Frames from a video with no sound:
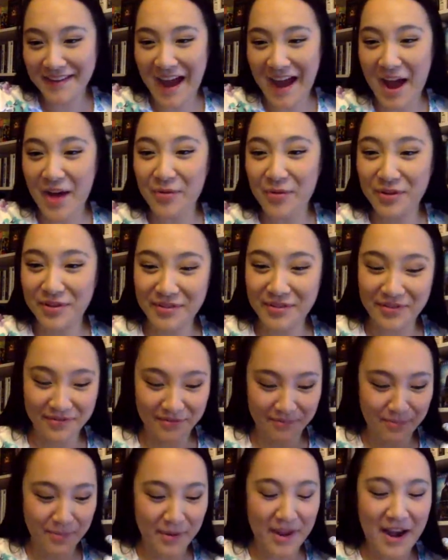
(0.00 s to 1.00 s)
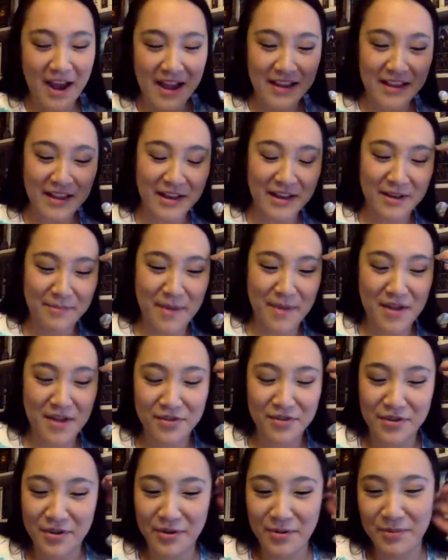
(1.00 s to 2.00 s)
I was, but I didn't
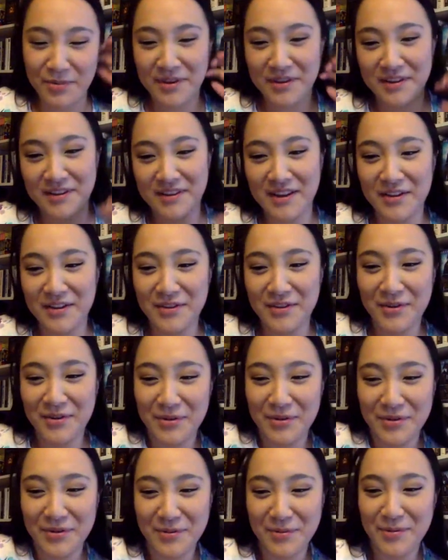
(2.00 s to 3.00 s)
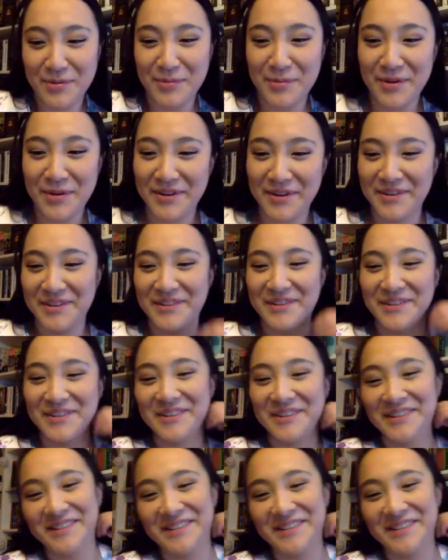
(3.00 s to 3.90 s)
imagine her with the tentacles. It was weird though.